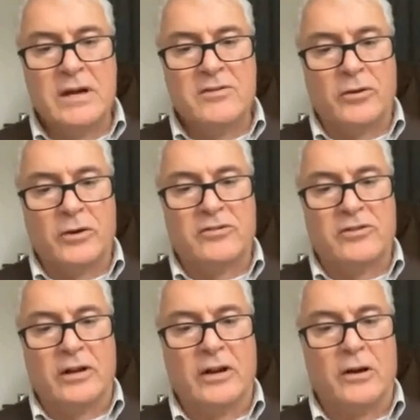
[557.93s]
So it's a
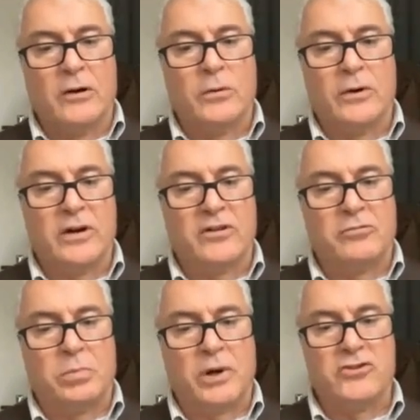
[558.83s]
lower
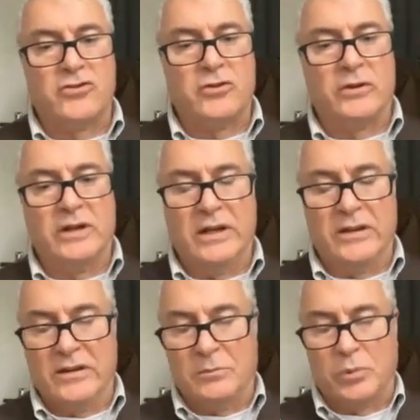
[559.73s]
expression in
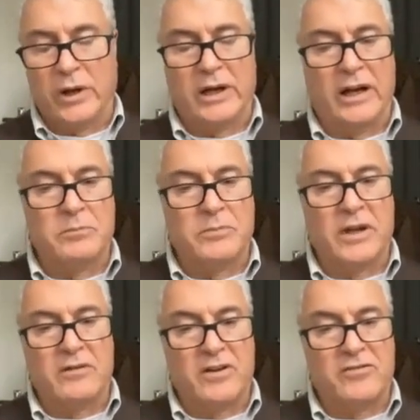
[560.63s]
the preeclamptic
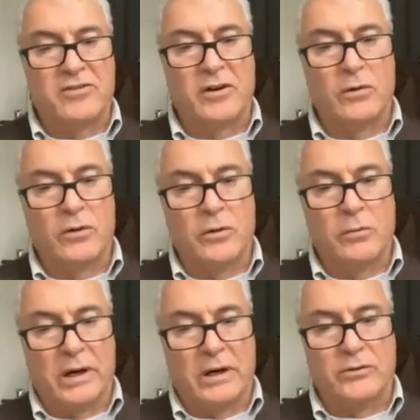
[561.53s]
vesicle
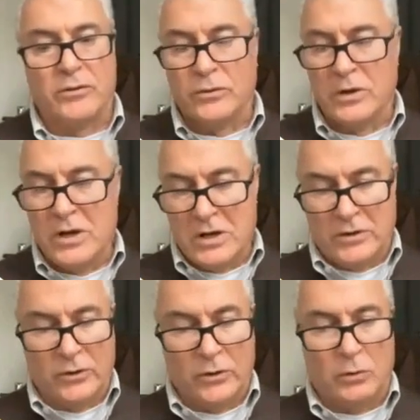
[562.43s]
compared to
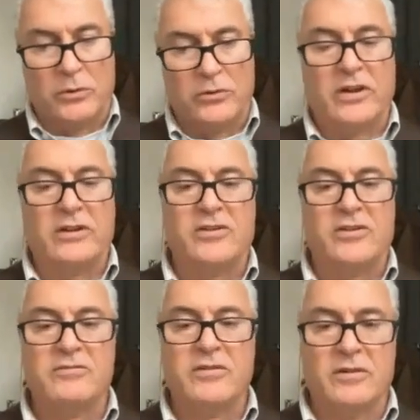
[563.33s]
normal
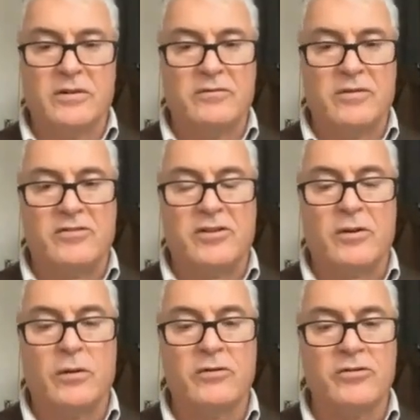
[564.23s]
tensing
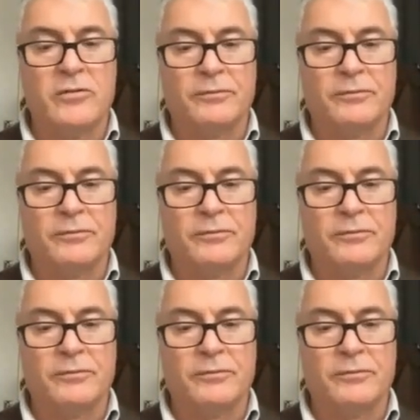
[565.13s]
vesicles.